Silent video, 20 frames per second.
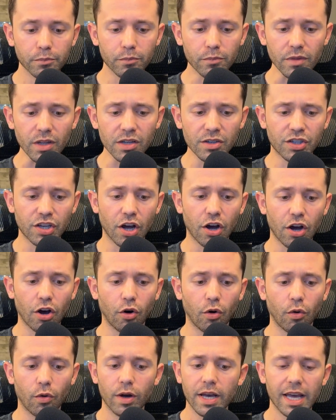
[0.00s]

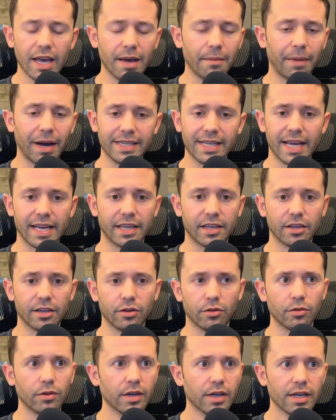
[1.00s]
So it might take
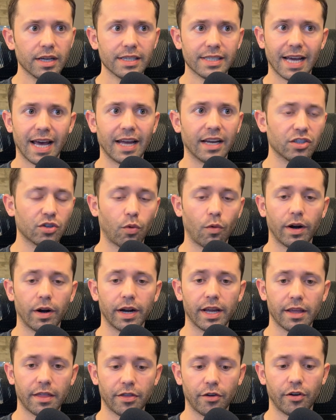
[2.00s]
you 10, 20,
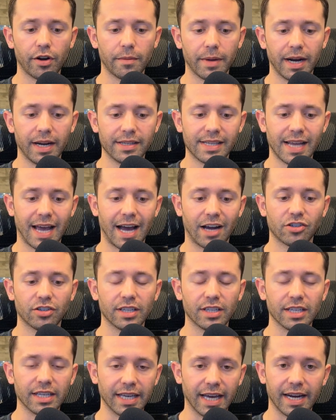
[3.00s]
30 minutes to actually
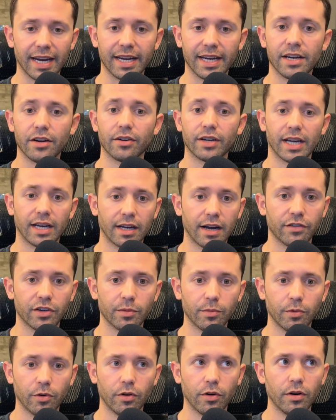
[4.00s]
get in here, get
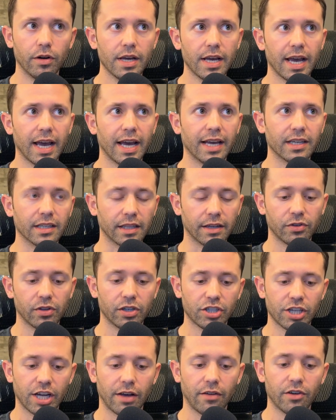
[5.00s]
comfortable, and deliver the
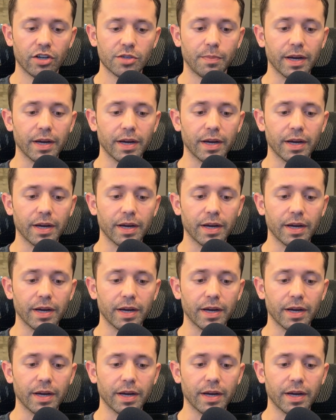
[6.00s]
challenge.